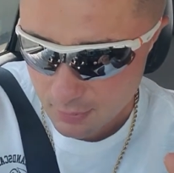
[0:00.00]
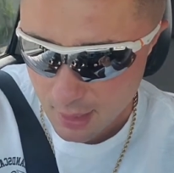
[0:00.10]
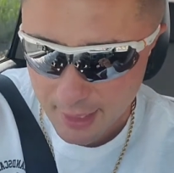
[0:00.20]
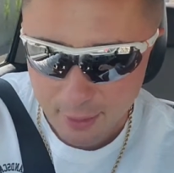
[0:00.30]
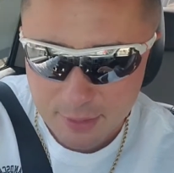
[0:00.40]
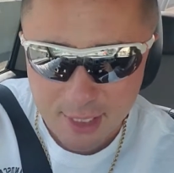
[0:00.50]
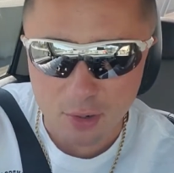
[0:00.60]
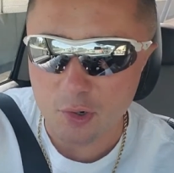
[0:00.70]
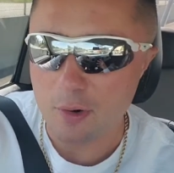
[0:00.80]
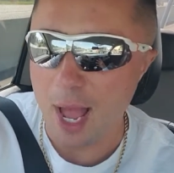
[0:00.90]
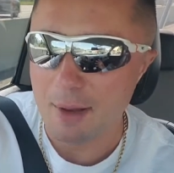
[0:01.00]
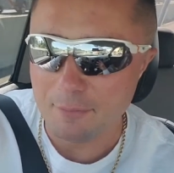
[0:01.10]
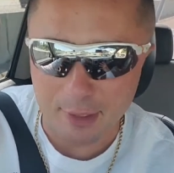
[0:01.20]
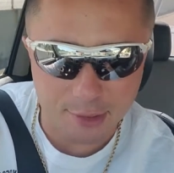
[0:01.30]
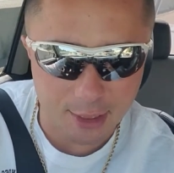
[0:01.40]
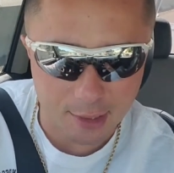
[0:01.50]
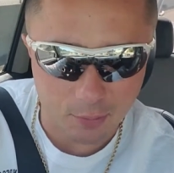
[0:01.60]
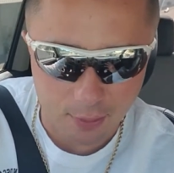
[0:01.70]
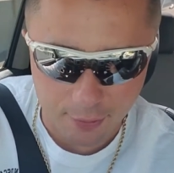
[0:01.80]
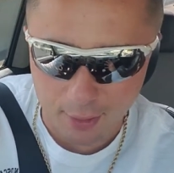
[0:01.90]
he was out crab fishing
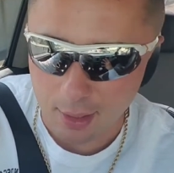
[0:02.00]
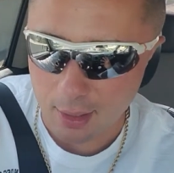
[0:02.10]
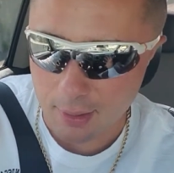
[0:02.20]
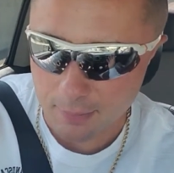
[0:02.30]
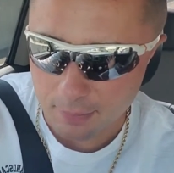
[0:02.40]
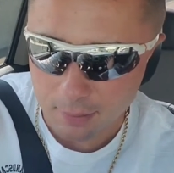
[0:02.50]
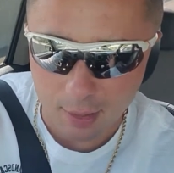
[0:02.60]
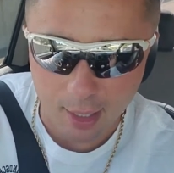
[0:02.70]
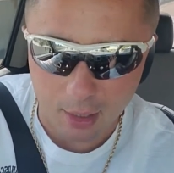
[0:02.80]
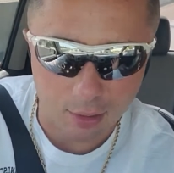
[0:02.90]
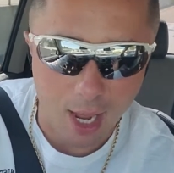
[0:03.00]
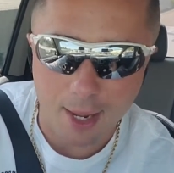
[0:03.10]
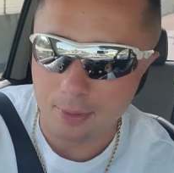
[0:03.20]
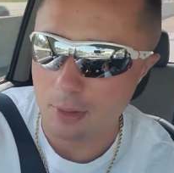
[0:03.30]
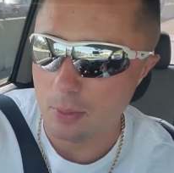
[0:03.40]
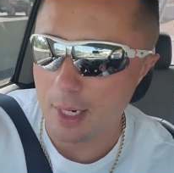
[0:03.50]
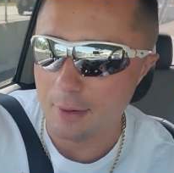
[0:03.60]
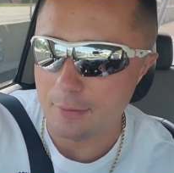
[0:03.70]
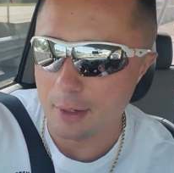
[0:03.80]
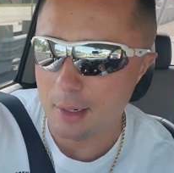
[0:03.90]
with like a crab or
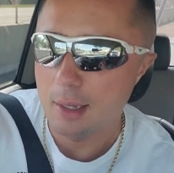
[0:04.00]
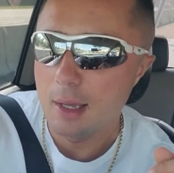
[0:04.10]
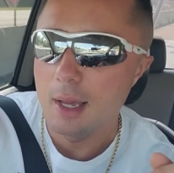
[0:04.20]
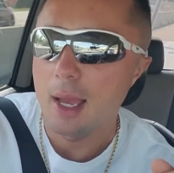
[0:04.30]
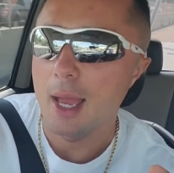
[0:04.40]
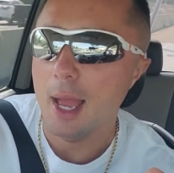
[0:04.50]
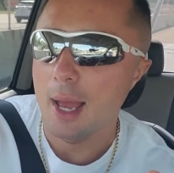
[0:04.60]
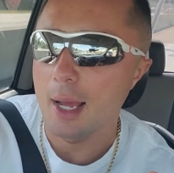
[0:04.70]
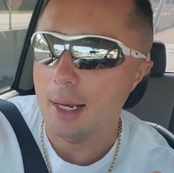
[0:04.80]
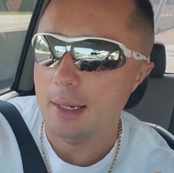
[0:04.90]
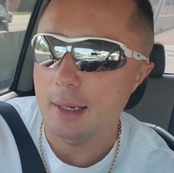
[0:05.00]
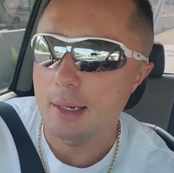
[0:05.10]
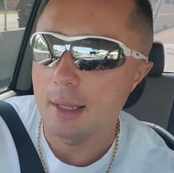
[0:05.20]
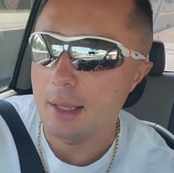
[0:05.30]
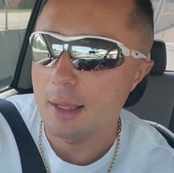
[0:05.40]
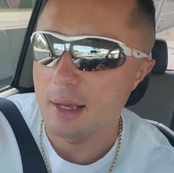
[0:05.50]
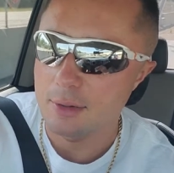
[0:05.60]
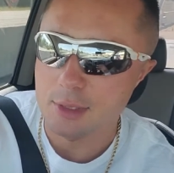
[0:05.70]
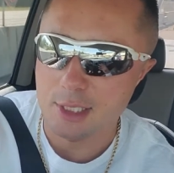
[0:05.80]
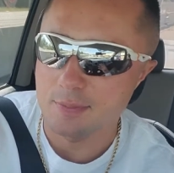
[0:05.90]
whatever, and it
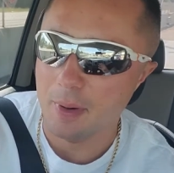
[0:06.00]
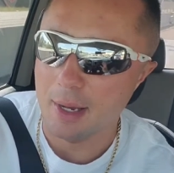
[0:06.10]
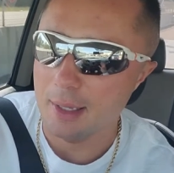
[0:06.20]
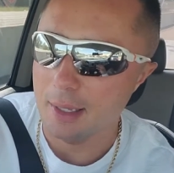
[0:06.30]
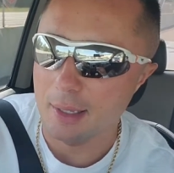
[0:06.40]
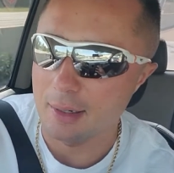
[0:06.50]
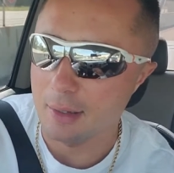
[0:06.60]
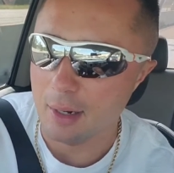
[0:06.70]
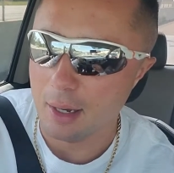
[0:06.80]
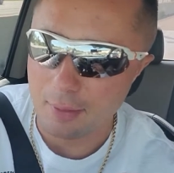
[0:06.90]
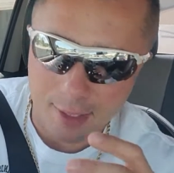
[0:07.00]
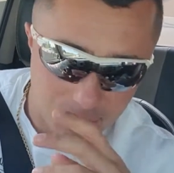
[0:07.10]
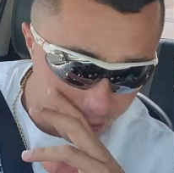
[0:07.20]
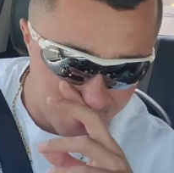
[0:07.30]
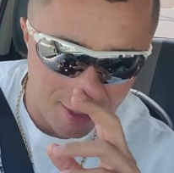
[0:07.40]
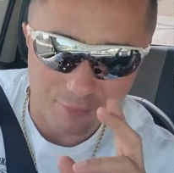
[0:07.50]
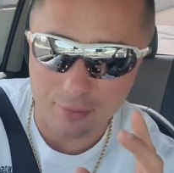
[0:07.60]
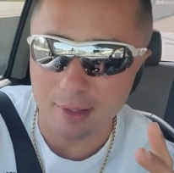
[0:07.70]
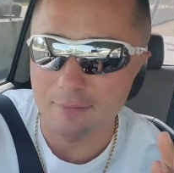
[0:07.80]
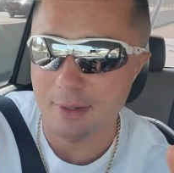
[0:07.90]
was his buddy, and that's what he did for a
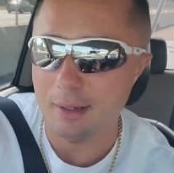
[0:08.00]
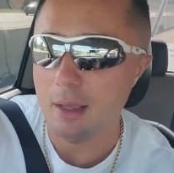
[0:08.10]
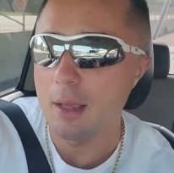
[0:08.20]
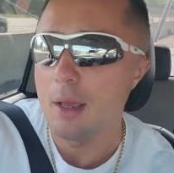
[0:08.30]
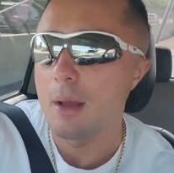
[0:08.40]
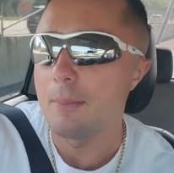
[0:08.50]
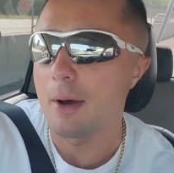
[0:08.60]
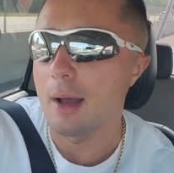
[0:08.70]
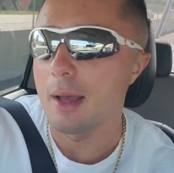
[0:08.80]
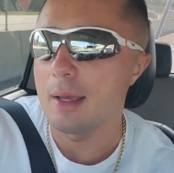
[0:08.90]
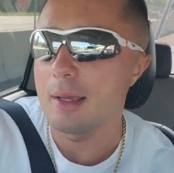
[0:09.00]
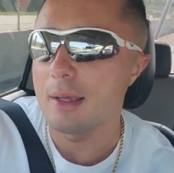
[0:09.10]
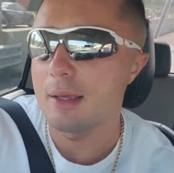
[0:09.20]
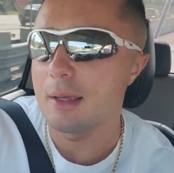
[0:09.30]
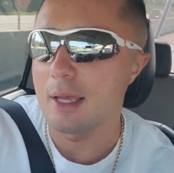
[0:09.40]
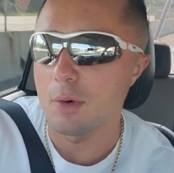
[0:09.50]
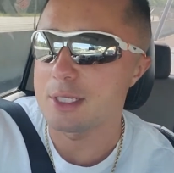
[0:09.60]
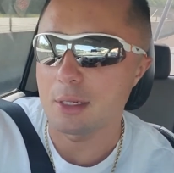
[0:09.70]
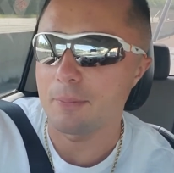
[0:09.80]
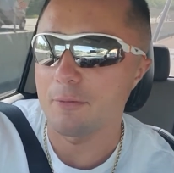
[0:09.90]
living. But he
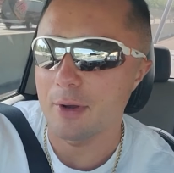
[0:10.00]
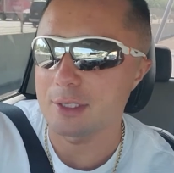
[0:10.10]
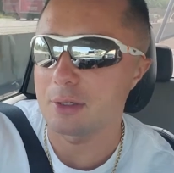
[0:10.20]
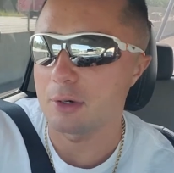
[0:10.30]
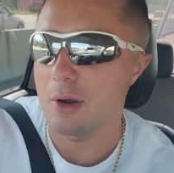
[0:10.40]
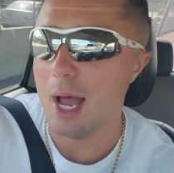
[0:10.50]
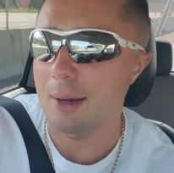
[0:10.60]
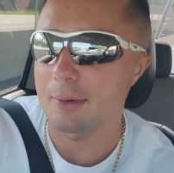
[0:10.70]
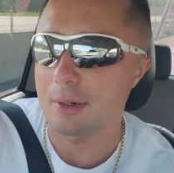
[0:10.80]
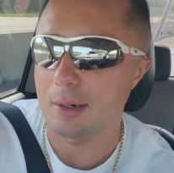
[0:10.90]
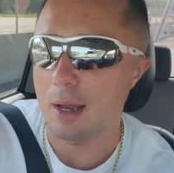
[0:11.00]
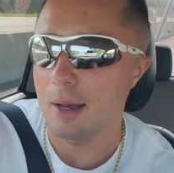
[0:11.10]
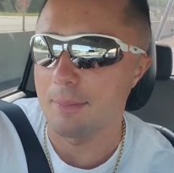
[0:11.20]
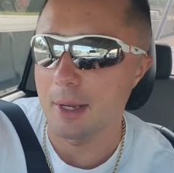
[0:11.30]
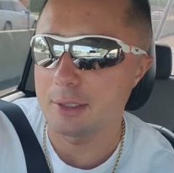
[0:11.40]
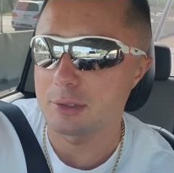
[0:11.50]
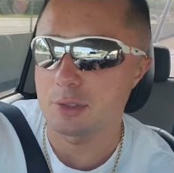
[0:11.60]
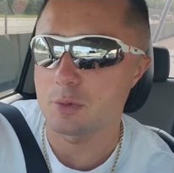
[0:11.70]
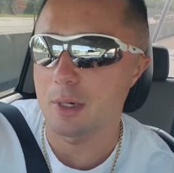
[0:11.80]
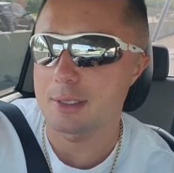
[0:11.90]
wasn't a professional crabber.
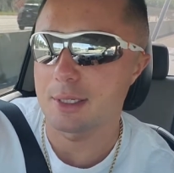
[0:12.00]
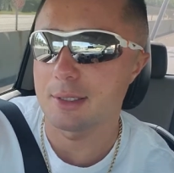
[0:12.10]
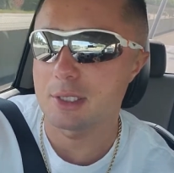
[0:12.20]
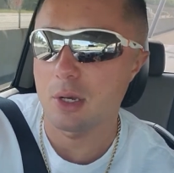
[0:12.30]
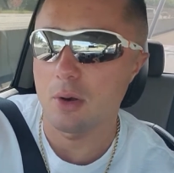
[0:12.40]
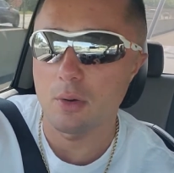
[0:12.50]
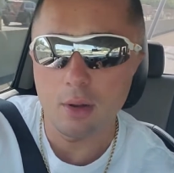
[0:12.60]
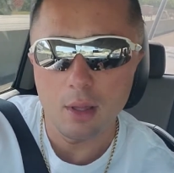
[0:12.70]
Bedros wasn't. So